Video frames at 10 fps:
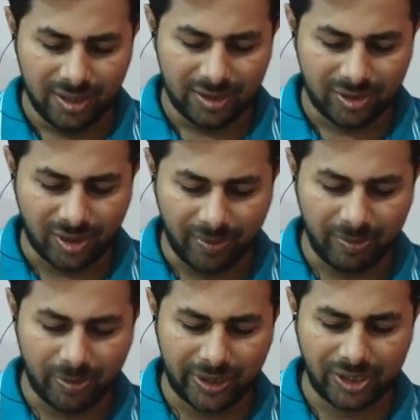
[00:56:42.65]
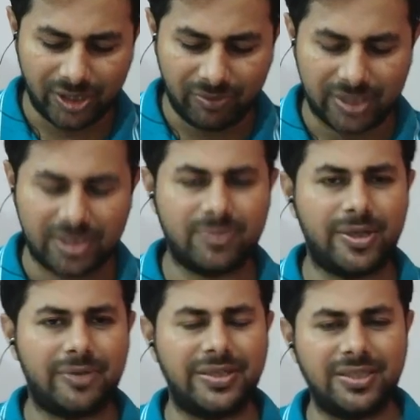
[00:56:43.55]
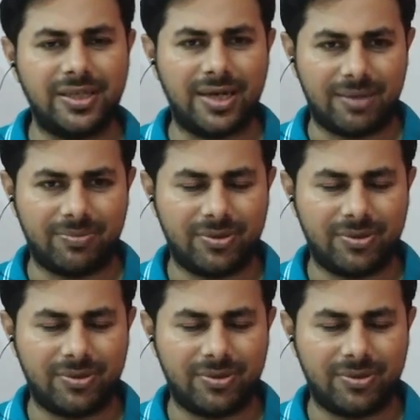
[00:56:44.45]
stopping potential versus frequency graph,